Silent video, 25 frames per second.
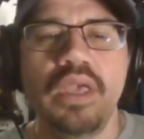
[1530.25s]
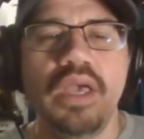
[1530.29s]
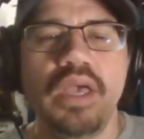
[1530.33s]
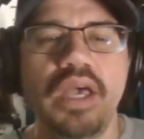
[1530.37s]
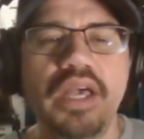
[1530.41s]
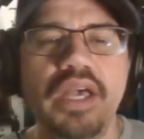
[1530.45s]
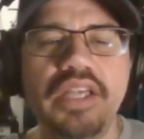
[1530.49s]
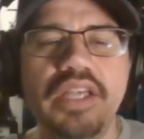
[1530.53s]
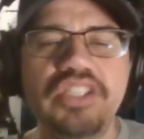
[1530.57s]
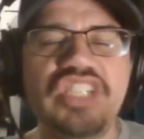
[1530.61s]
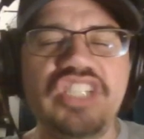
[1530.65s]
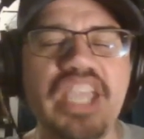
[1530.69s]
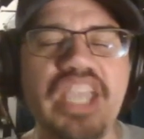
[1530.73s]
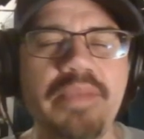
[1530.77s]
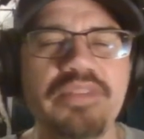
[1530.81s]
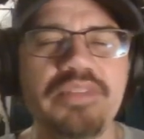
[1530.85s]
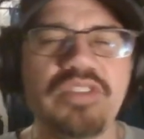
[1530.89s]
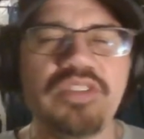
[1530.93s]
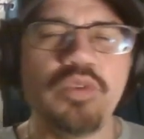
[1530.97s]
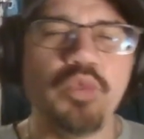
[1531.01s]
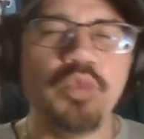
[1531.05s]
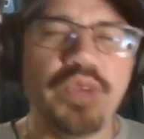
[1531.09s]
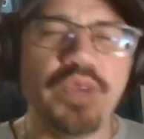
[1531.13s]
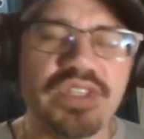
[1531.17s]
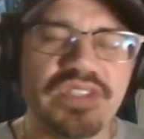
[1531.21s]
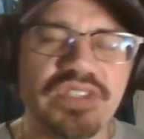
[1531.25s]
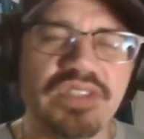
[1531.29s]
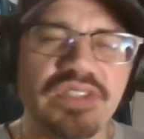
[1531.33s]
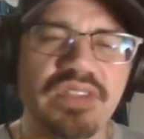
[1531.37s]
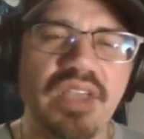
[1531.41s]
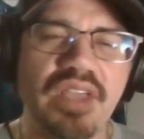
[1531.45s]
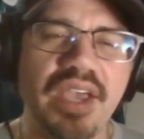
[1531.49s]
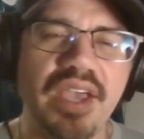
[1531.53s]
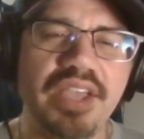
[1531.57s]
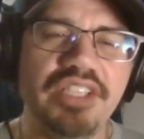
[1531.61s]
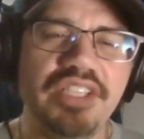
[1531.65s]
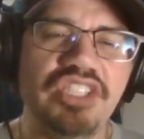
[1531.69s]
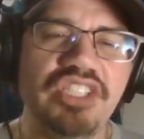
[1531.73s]

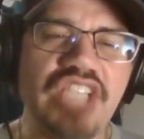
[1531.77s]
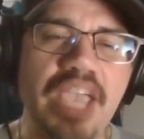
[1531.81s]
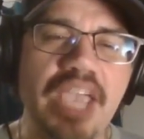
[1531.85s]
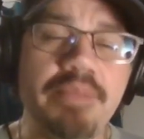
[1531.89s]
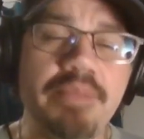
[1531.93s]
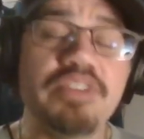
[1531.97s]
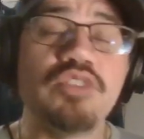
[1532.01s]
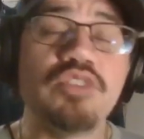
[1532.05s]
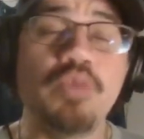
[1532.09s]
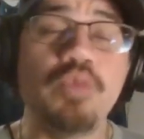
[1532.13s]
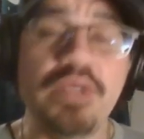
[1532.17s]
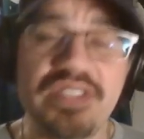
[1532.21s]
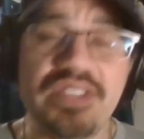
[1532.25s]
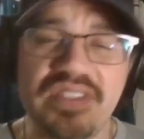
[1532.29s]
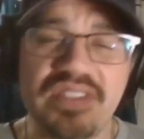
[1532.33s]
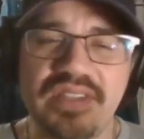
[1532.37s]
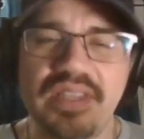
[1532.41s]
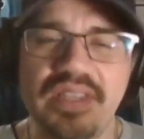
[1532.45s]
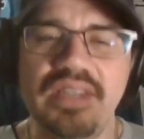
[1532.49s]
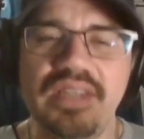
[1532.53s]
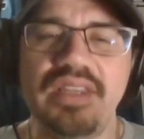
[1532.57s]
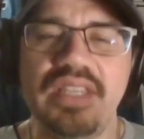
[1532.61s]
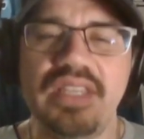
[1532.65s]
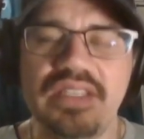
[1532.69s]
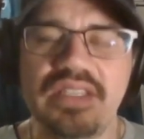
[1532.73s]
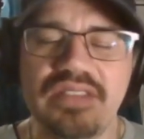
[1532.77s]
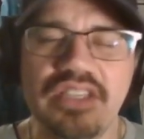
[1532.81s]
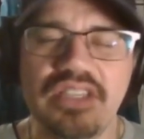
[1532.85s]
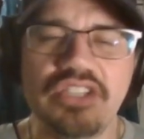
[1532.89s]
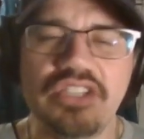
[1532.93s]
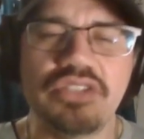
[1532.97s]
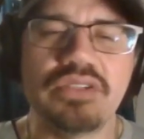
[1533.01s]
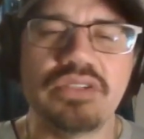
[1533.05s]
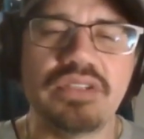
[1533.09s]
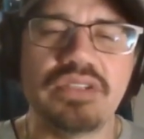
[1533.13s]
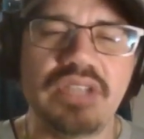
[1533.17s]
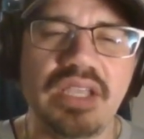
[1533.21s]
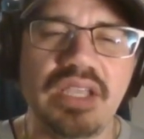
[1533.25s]
Jameis Winston is
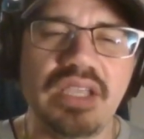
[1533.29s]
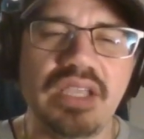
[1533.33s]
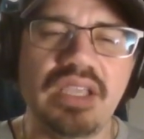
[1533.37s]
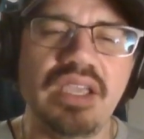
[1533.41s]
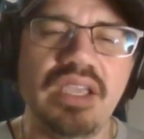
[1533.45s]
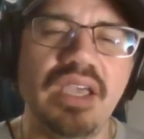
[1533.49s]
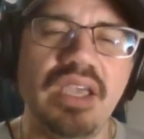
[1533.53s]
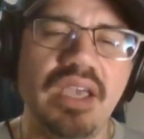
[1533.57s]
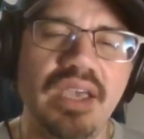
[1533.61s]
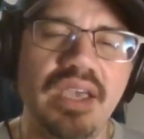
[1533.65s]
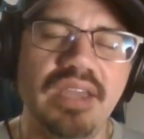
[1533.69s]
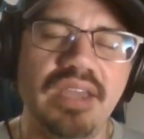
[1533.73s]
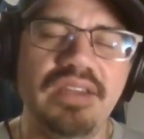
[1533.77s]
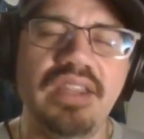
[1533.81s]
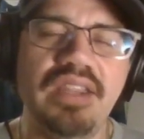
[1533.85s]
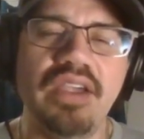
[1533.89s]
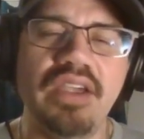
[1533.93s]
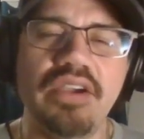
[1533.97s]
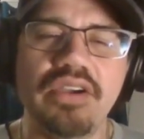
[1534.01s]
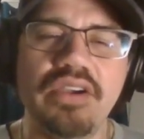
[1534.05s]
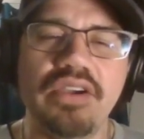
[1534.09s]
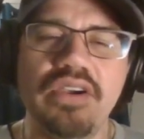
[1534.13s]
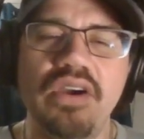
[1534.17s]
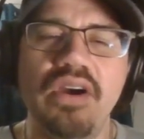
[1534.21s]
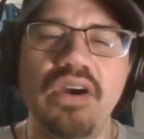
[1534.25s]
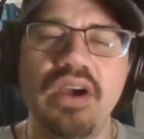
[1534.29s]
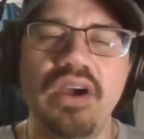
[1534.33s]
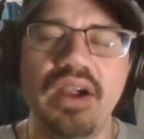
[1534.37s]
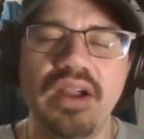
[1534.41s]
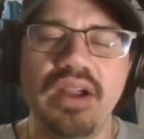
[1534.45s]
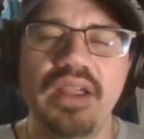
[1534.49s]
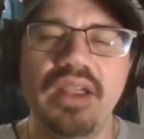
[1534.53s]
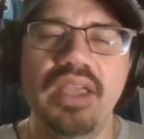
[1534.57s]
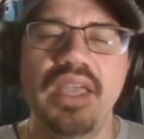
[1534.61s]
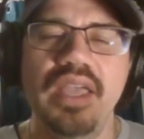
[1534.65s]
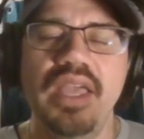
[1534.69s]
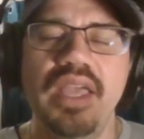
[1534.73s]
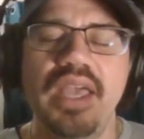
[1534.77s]
interesting. Derek
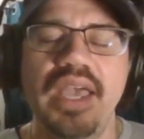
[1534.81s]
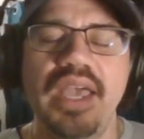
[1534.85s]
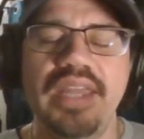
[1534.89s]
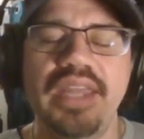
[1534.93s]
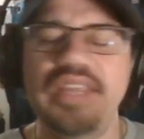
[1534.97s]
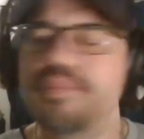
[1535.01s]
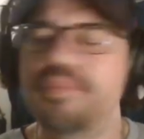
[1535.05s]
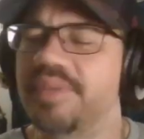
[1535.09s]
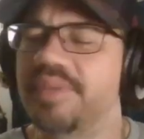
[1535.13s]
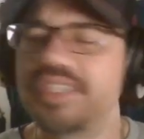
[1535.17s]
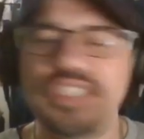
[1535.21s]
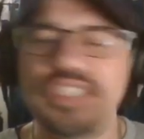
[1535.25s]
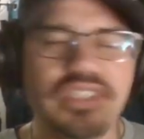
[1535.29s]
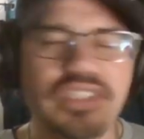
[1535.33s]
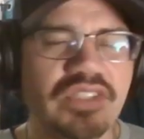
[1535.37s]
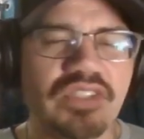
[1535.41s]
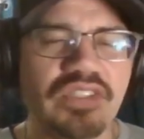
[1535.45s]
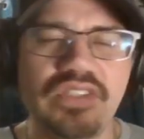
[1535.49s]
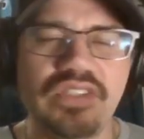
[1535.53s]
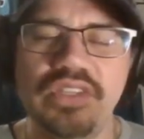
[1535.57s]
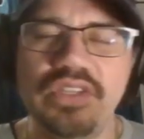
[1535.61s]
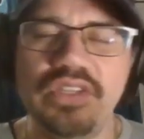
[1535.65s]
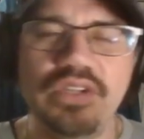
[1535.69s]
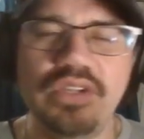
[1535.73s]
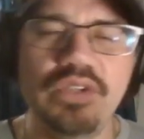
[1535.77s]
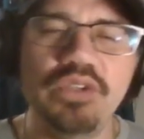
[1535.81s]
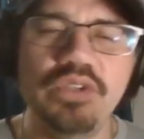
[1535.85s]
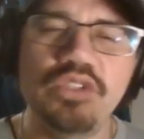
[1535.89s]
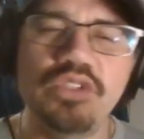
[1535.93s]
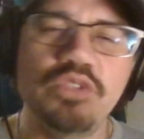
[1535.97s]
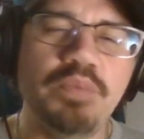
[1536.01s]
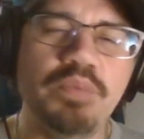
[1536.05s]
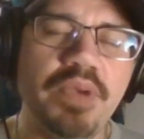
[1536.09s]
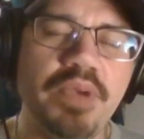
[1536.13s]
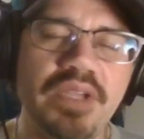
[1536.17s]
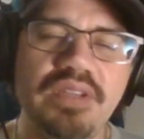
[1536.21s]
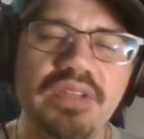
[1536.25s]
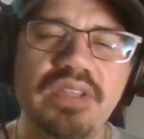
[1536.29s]
Carr, I didn't mention this in the
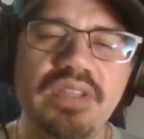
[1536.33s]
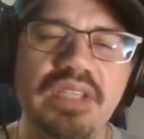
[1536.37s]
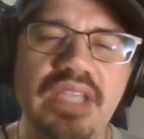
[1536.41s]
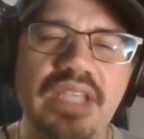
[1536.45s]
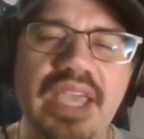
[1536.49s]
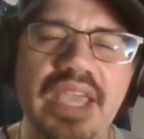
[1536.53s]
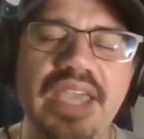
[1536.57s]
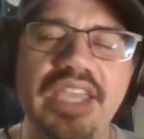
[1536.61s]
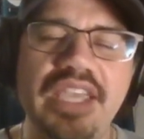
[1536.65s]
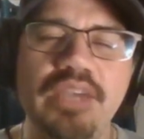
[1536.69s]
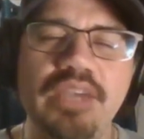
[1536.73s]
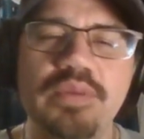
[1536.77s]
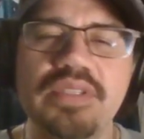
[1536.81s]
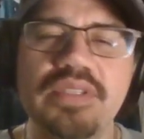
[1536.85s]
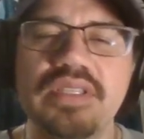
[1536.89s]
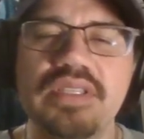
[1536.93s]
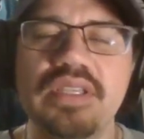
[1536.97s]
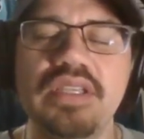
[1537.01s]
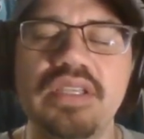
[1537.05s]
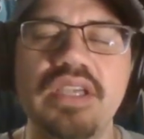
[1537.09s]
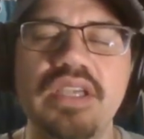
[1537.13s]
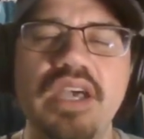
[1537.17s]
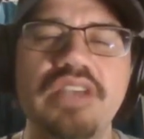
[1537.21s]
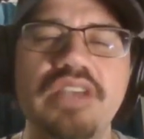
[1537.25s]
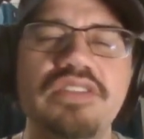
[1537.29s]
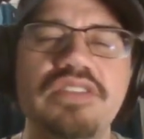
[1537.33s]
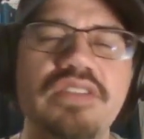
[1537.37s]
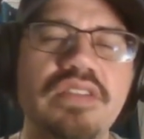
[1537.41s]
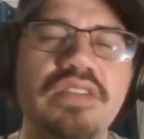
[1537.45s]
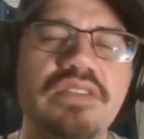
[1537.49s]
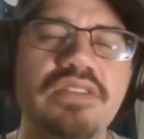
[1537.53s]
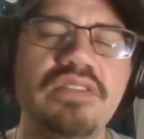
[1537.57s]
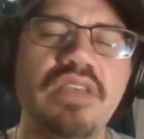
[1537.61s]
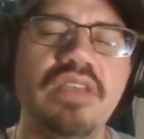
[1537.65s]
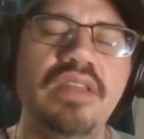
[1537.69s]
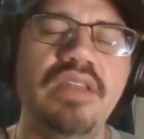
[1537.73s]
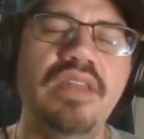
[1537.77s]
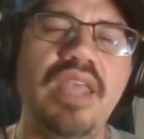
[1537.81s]
news, but yeah, he was concussed
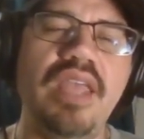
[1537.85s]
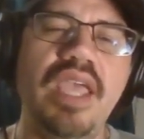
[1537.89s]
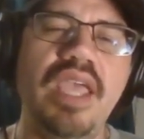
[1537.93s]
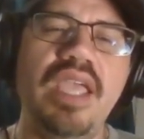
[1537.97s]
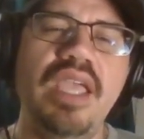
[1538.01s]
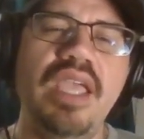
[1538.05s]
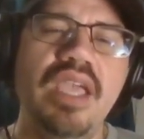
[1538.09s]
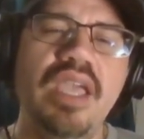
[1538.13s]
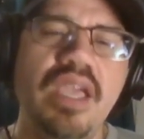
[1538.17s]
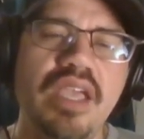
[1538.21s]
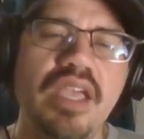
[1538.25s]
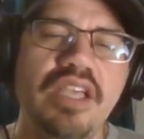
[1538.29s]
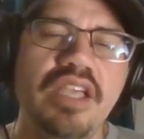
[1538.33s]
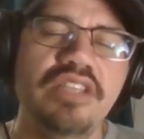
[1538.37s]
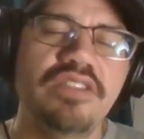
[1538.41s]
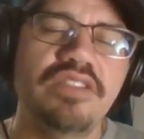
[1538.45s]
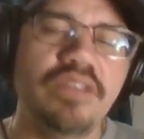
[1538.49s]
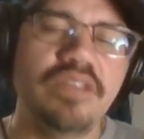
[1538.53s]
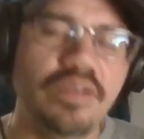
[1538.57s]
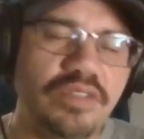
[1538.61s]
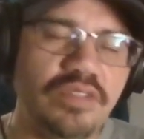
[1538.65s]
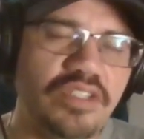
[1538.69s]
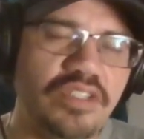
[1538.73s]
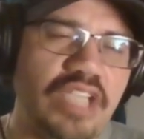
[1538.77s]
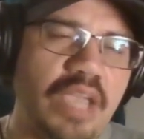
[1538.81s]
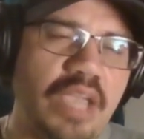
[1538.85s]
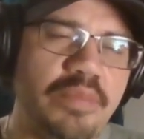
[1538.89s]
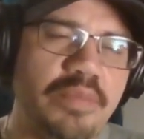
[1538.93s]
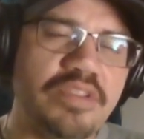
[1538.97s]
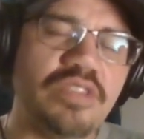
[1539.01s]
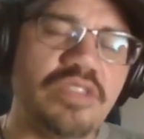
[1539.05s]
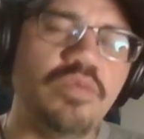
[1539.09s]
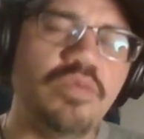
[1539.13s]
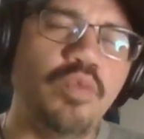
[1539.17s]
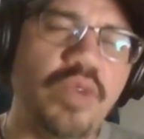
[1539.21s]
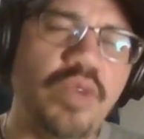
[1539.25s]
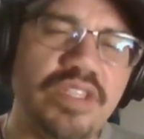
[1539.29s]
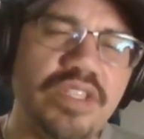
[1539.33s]
on Sunday. So
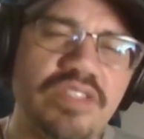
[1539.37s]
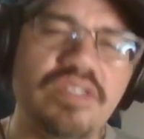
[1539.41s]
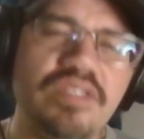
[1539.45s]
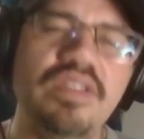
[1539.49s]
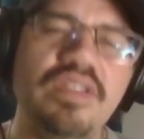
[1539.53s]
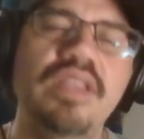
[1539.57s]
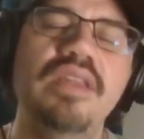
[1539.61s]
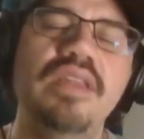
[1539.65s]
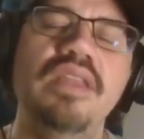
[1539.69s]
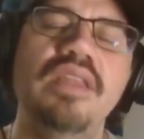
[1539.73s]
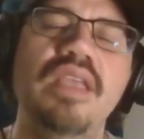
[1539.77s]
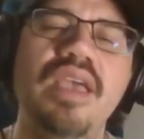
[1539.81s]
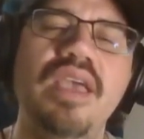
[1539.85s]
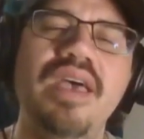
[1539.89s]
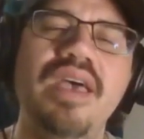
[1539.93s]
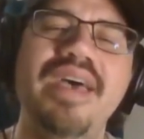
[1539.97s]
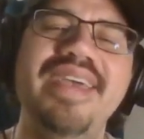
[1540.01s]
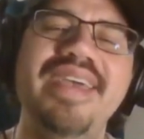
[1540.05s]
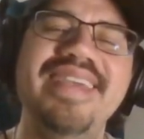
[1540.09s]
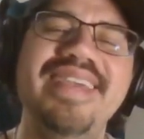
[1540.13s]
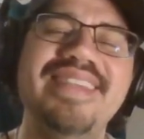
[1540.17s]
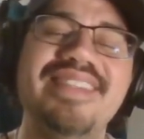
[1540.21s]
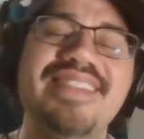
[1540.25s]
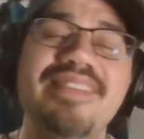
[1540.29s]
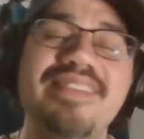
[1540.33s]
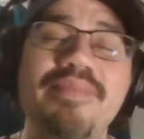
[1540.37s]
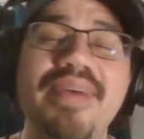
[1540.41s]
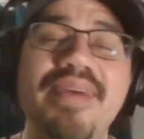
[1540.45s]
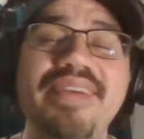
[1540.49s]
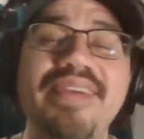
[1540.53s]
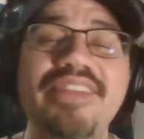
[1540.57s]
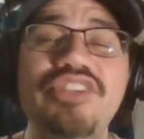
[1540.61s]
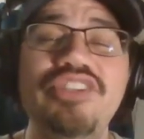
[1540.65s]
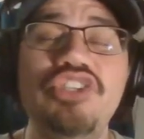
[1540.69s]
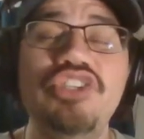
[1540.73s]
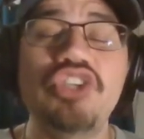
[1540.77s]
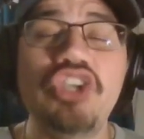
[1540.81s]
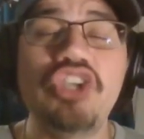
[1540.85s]
Jameis Winston is
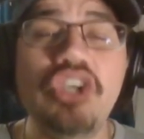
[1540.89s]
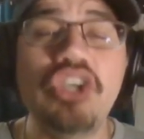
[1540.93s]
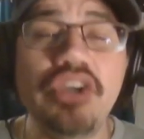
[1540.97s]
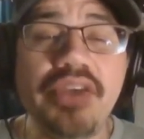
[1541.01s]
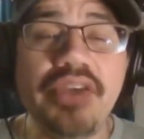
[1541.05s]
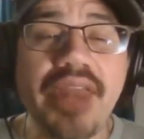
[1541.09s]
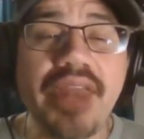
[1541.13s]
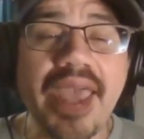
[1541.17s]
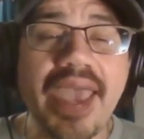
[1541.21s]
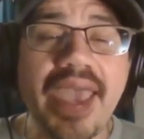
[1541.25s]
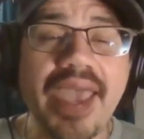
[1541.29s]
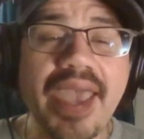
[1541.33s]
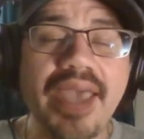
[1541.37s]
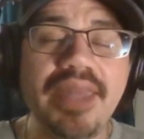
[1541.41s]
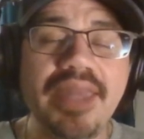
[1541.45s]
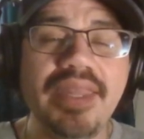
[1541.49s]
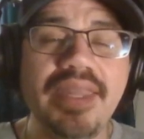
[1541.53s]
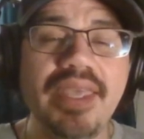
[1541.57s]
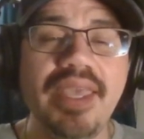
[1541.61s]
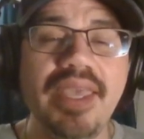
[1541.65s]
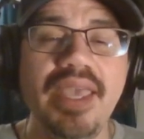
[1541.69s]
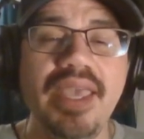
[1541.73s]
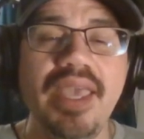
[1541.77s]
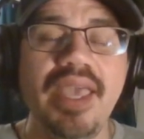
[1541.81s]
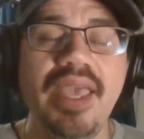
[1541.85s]
somebody that you could add.